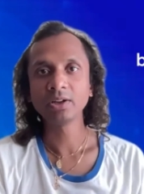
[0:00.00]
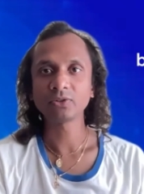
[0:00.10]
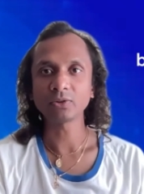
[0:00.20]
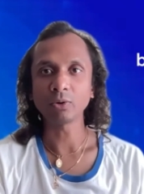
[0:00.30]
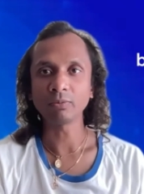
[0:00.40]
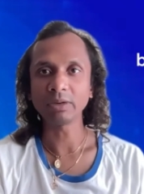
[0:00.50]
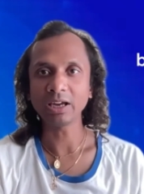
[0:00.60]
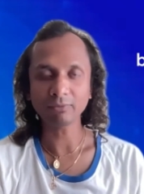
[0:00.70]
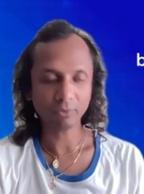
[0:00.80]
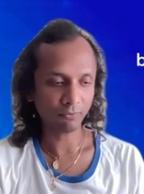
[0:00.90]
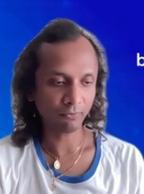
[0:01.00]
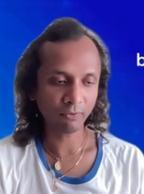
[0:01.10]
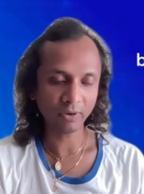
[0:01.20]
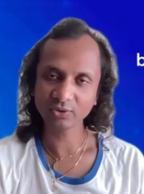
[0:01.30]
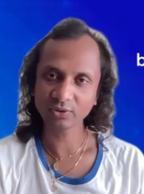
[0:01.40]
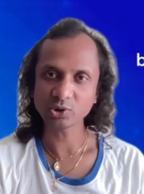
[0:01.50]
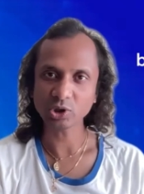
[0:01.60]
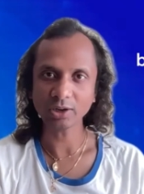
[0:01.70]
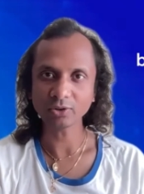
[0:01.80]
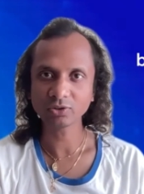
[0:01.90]
So we have to fix the
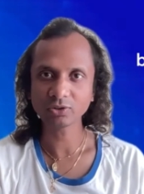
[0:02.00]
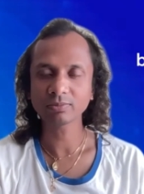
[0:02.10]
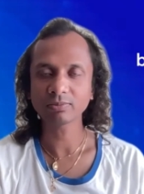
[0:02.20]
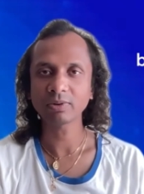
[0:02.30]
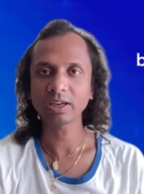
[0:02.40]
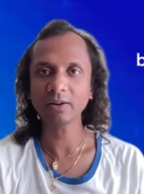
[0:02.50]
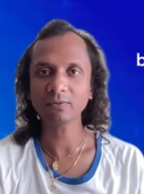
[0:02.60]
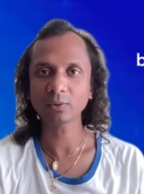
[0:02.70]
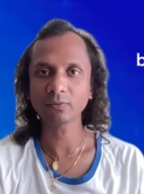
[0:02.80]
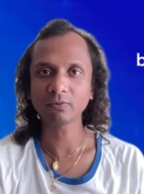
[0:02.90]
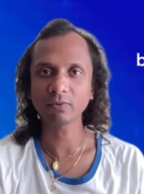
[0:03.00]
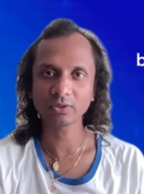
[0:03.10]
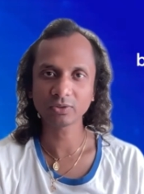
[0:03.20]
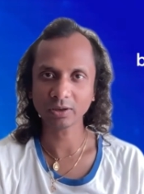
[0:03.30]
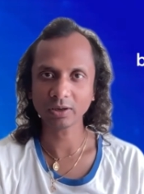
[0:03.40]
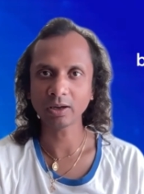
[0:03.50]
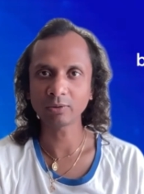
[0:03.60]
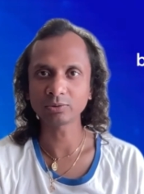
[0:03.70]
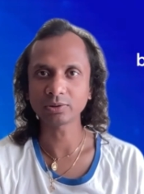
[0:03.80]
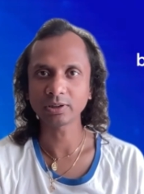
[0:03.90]
charts, we have to fix the
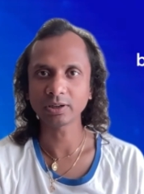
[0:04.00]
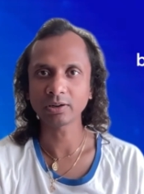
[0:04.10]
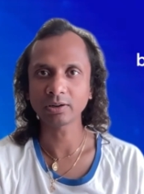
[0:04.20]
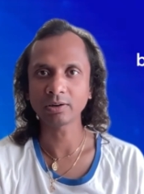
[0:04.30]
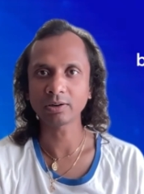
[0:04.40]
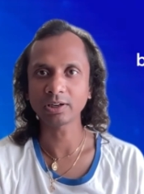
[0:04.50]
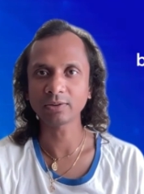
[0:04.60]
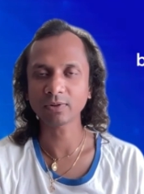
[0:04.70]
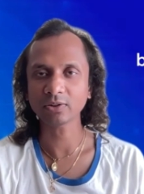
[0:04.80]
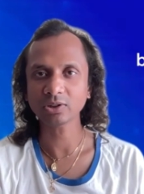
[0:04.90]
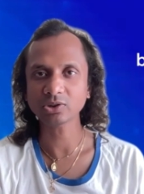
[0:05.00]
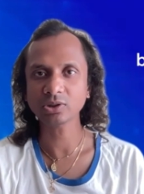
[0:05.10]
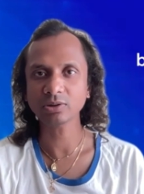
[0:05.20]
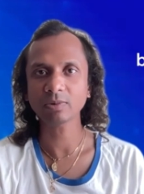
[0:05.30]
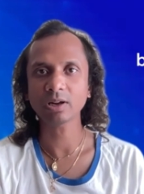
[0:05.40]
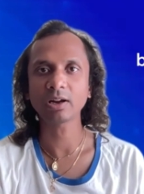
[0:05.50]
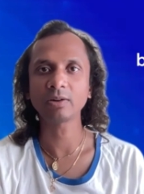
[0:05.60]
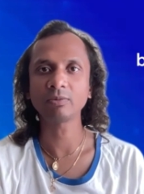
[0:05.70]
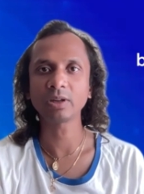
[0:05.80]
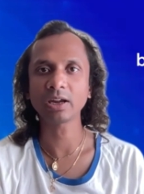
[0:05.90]
cloud uh, infrastructure,
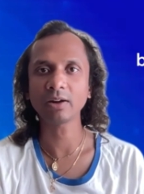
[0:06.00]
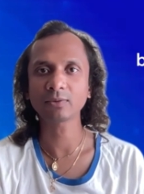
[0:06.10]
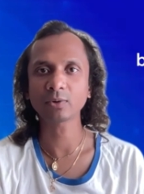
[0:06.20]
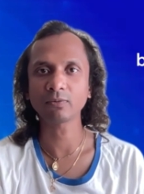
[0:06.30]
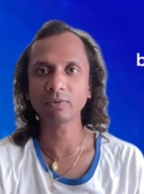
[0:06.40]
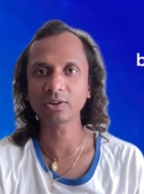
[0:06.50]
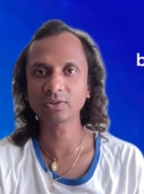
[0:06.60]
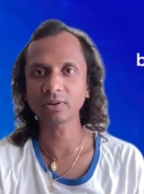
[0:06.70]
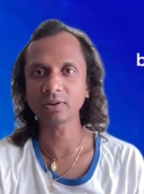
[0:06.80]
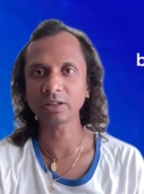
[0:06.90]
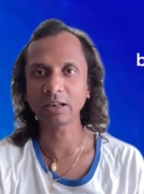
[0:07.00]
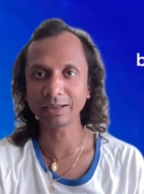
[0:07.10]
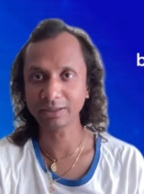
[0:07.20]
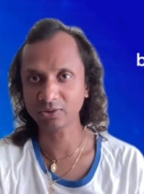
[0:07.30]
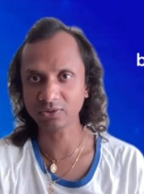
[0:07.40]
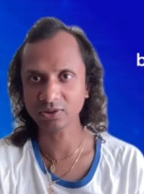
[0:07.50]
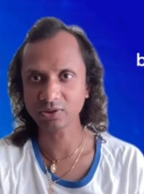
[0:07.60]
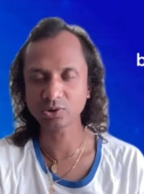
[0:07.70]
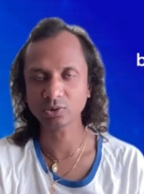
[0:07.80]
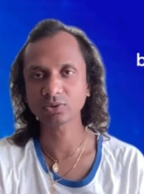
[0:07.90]
and we have to fix uh, the
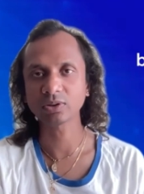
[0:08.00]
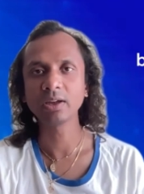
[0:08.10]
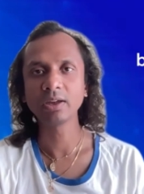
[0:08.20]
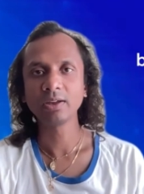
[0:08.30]
latency issues.